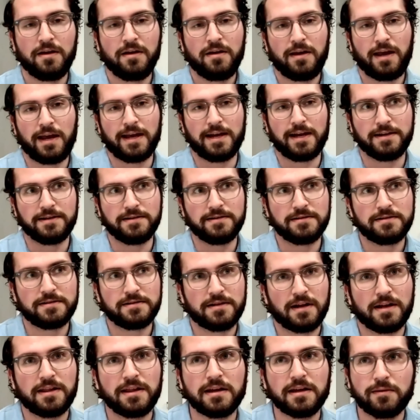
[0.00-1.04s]
And
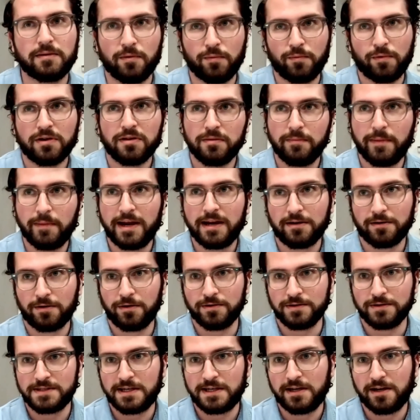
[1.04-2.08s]
I think one of the main
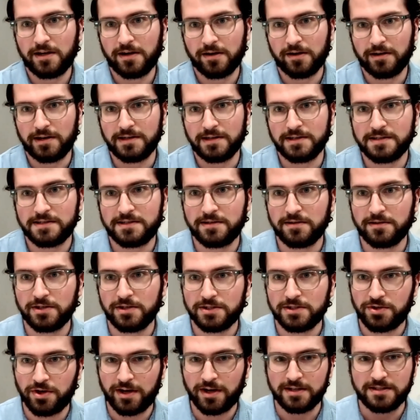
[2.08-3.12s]
goals here is to just
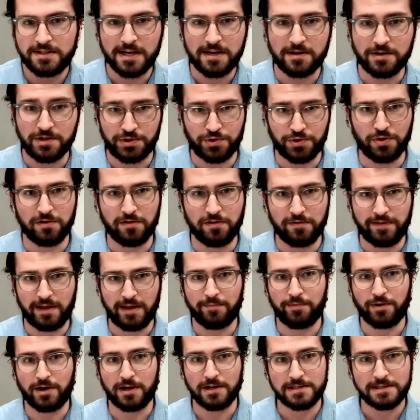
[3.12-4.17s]
try to take control of that
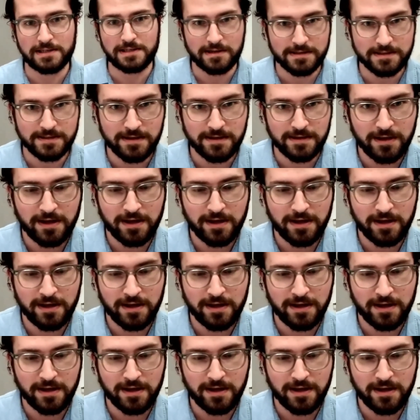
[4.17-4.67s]
process.